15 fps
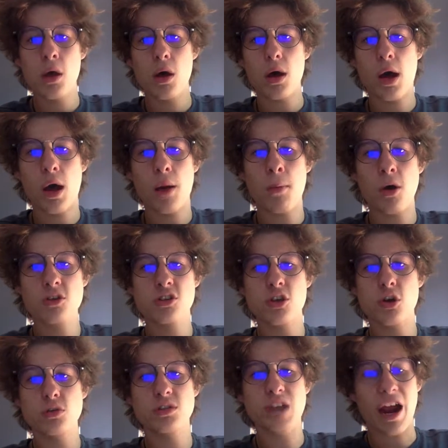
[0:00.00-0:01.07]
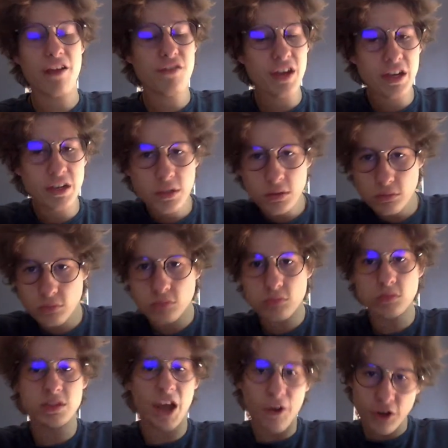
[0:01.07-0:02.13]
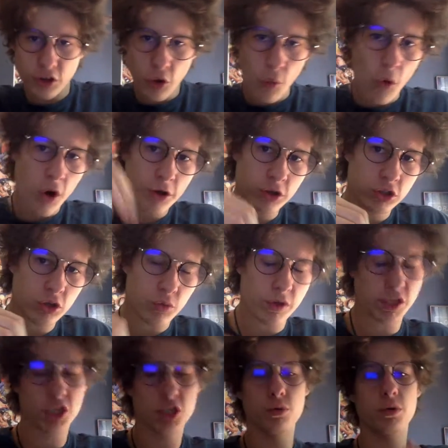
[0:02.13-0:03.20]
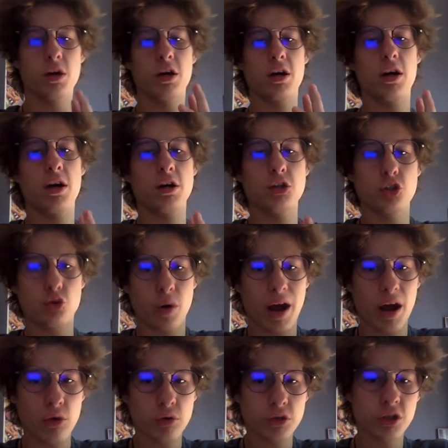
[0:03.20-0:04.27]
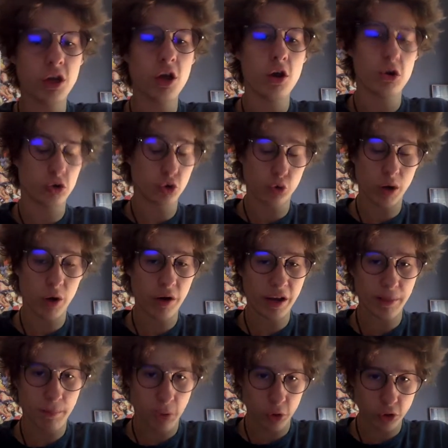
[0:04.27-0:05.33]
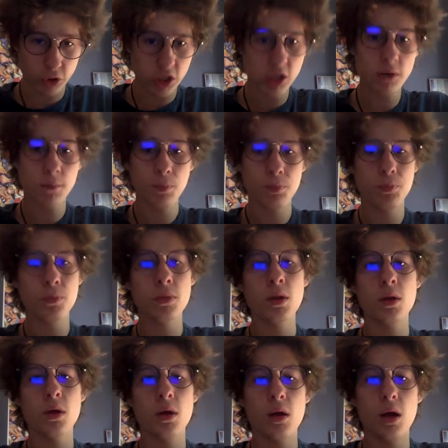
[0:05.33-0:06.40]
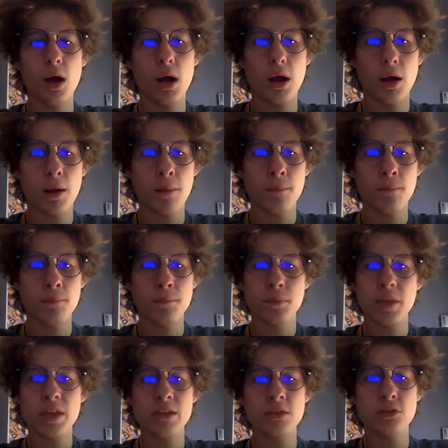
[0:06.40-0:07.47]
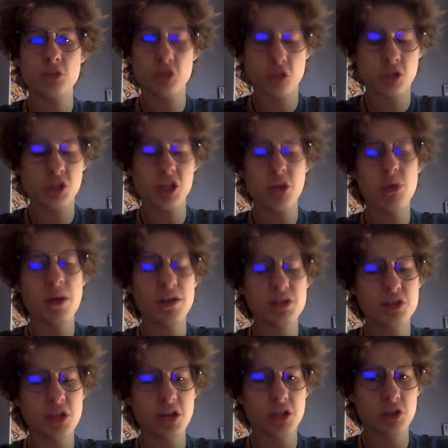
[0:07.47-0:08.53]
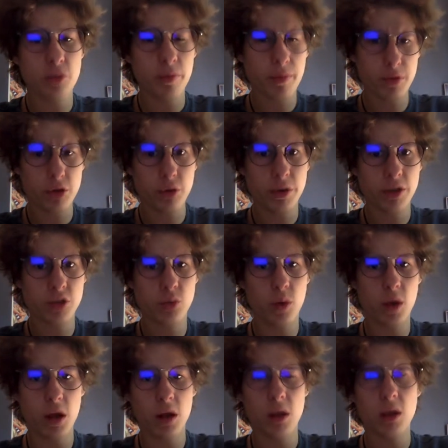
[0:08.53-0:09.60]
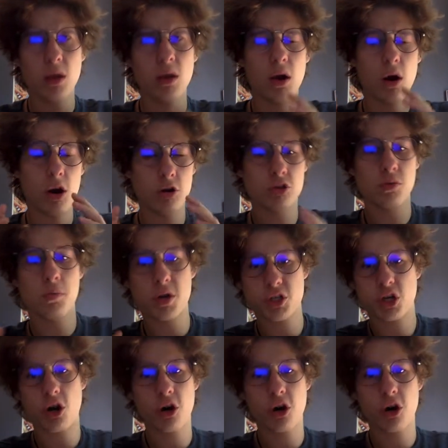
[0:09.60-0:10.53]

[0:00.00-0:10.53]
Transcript: Also, diving down in the water to rescue a drowned or drowning person. And just the general exercises we've been doing as well are also much